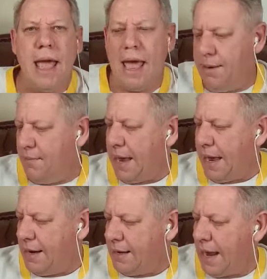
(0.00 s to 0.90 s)

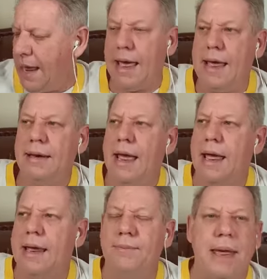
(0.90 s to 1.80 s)
Amen and
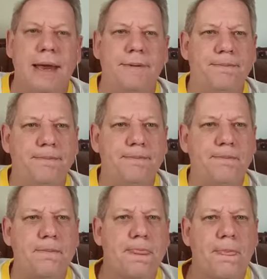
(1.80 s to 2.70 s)
Amen.
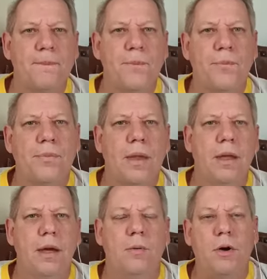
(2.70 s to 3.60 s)

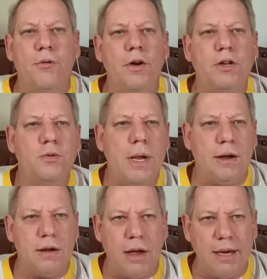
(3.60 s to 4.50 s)
Well, folks, we
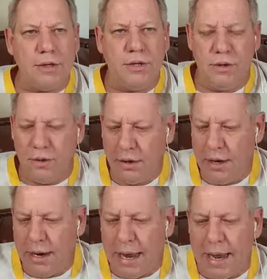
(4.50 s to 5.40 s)
are going to
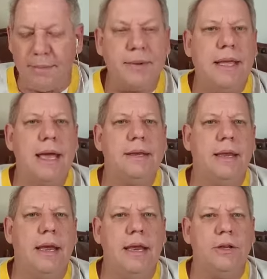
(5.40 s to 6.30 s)
um,
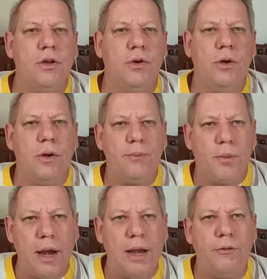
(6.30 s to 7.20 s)
get into
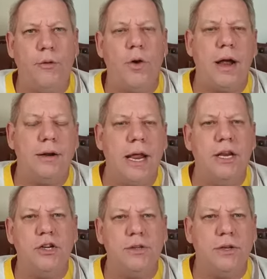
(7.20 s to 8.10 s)
praying for our
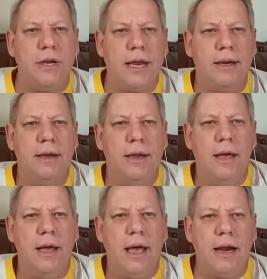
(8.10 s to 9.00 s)
nation today.
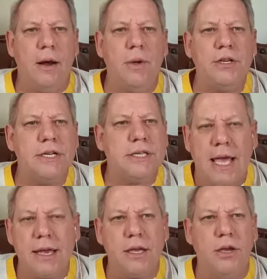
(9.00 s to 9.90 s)
And I want to just
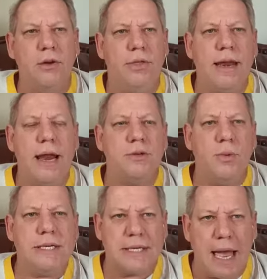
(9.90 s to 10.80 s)
thank you that as
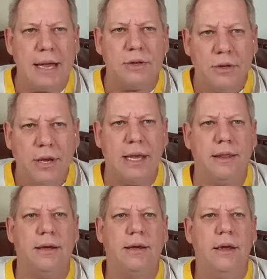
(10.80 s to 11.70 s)
we stand
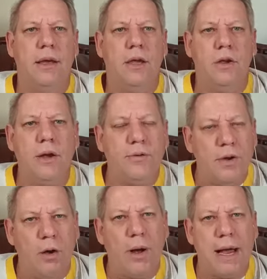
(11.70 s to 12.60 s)
together, you have
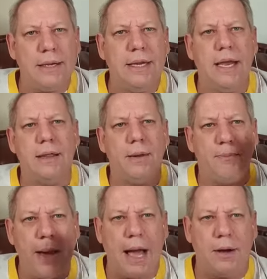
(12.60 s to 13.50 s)
no idea the
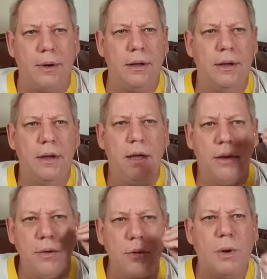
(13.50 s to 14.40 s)
power
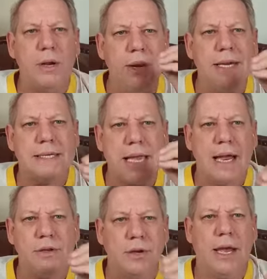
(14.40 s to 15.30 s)
that when we
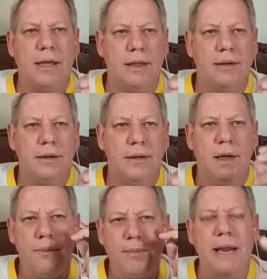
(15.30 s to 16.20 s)
stand together.
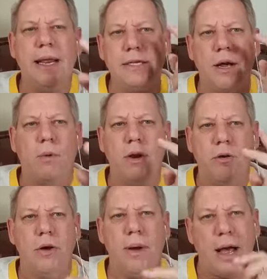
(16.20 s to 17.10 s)
Please, I want to
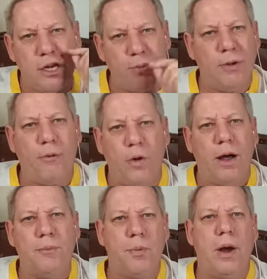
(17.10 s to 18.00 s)
remind you before I
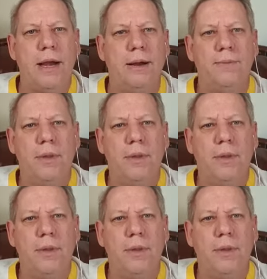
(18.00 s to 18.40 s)
pray.